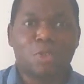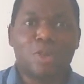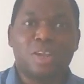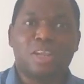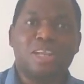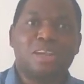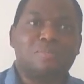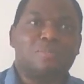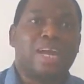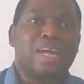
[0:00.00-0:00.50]

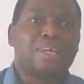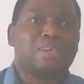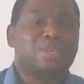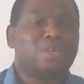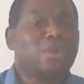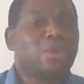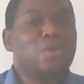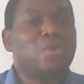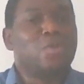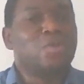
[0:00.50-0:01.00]
You
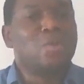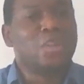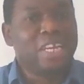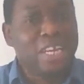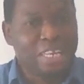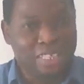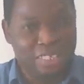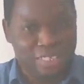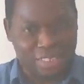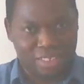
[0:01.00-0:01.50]
Libra, you don't
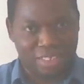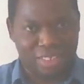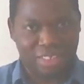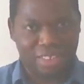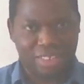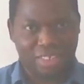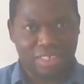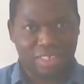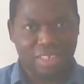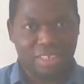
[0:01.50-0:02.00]
read.
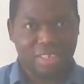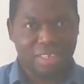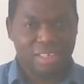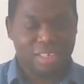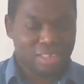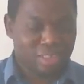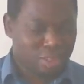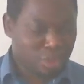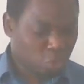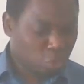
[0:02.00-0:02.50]

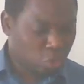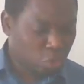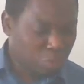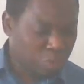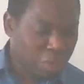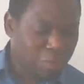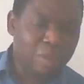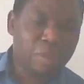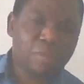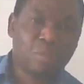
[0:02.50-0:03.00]

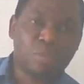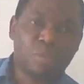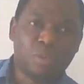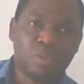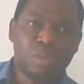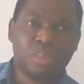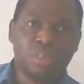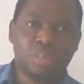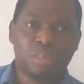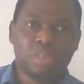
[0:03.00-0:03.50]
Stupid
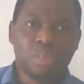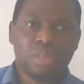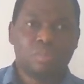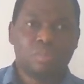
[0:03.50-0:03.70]
people.